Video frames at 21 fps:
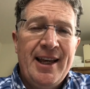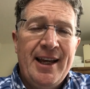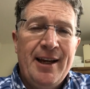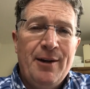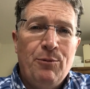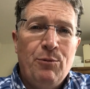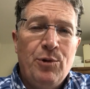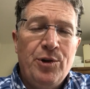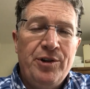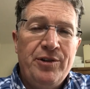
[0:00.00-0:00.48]

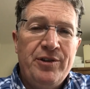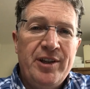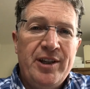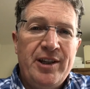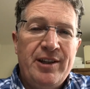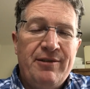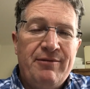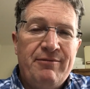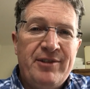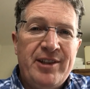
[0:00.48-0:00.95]
One of
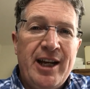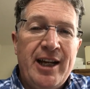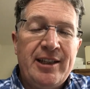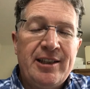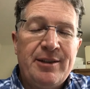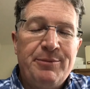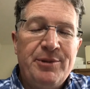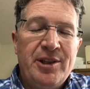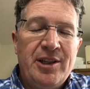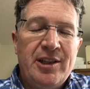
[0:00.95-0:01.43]
the
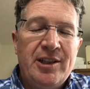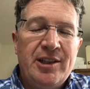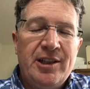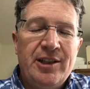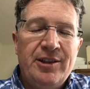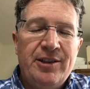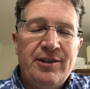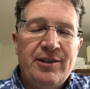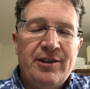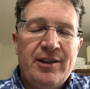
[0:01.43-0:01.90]
tasks Mrs.
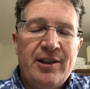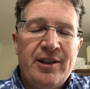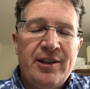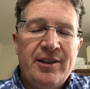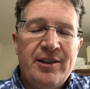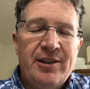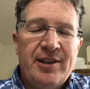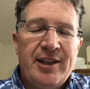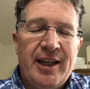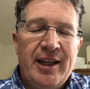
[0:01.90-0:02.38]
Kirk
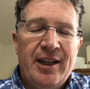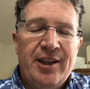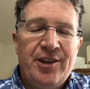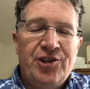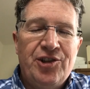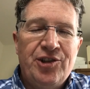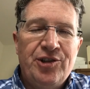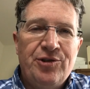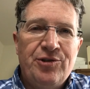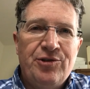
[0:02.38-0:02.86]
set her
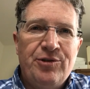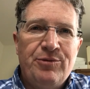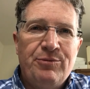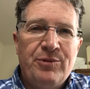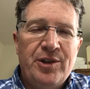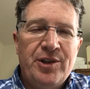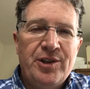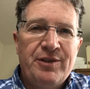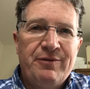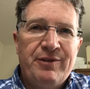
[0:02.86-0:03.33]
children
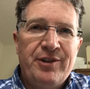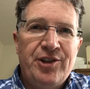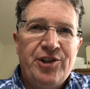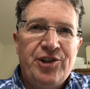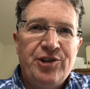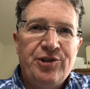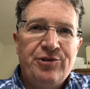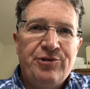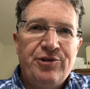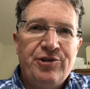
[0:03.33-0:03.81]
was for the
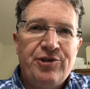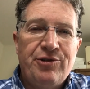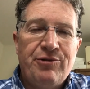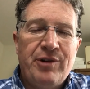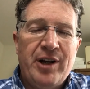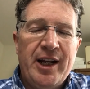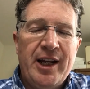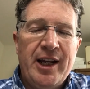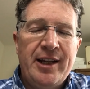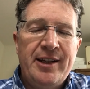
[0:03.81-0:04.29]
children to
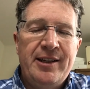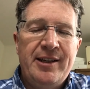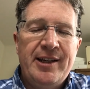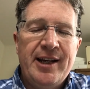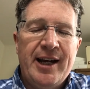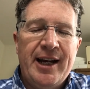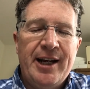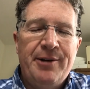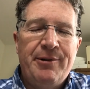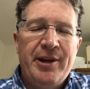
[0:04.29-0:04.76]
write a
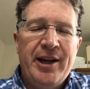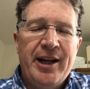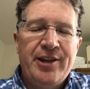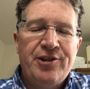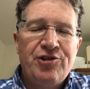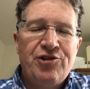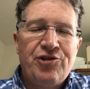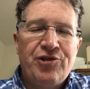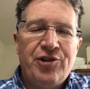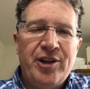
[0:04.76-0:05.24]
diary
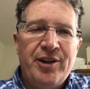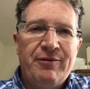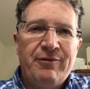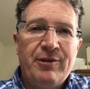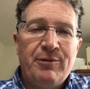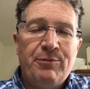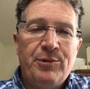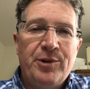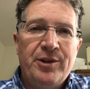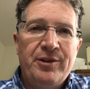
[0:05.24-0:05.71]
entry
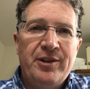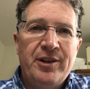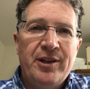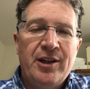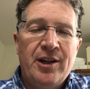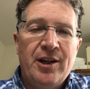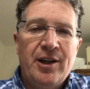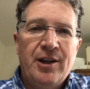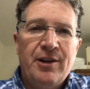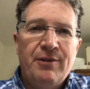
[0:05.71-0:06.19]
from
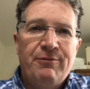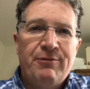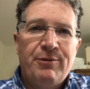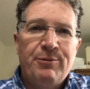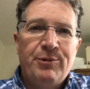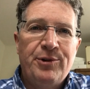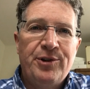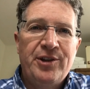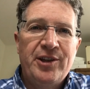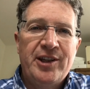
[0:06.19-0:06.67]

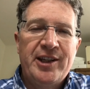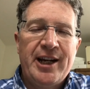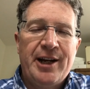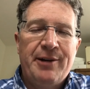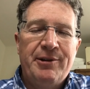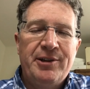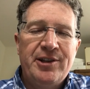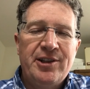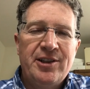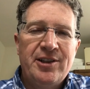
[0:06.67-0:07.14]
one of the
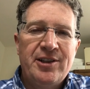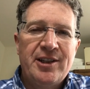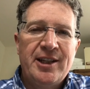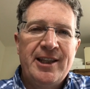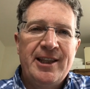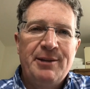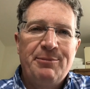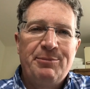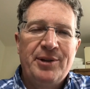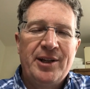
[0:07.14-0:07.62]
characters
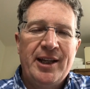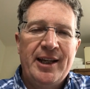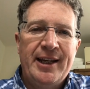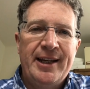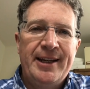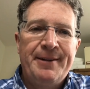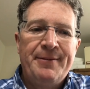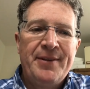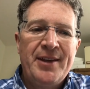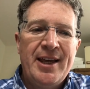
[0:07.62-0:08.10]
in the
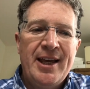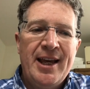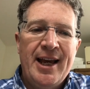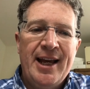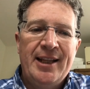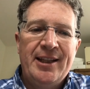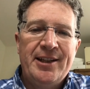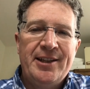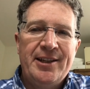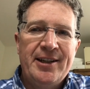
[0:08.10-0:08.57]
play,
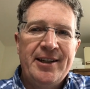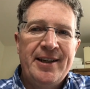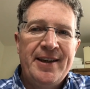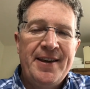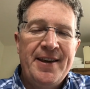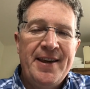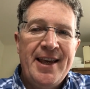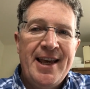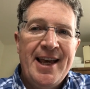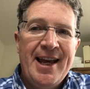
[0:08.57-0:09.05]
Helena,
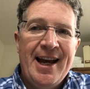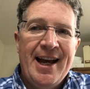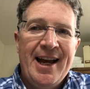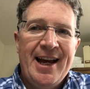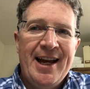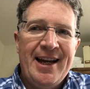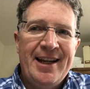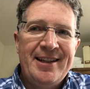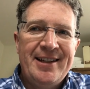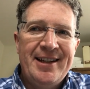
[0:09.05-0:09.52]

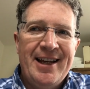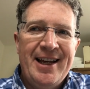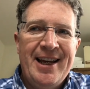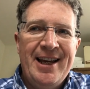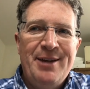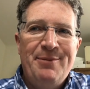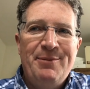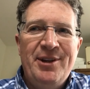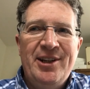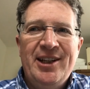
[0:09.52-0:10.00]
and
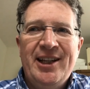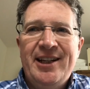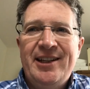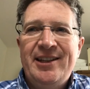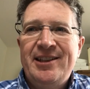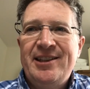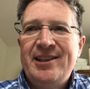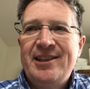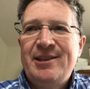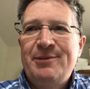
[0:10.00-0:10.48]
Amy
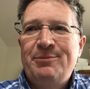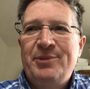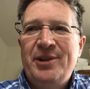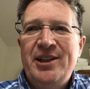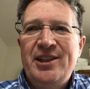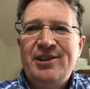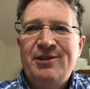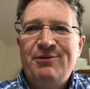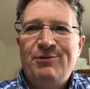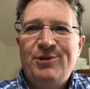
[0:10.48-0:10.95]
Glennon's
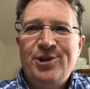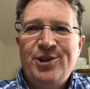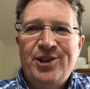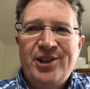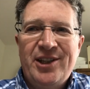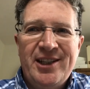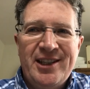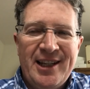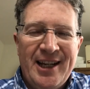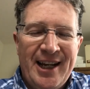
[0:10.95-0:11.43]
piece of
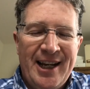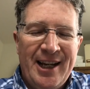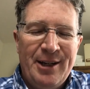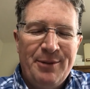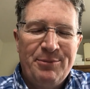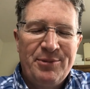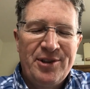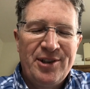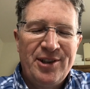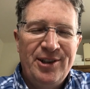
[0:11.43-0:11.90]
work is
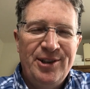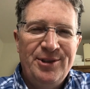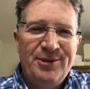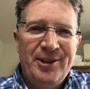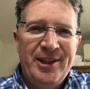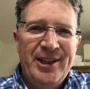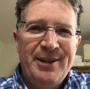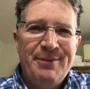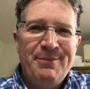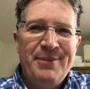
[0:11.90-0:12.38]

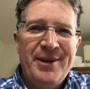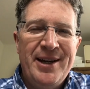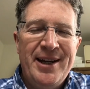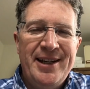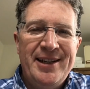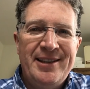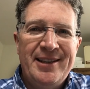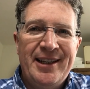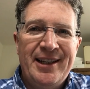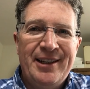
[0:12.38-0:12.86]
absolutely
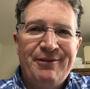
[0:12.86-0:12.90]
amazing.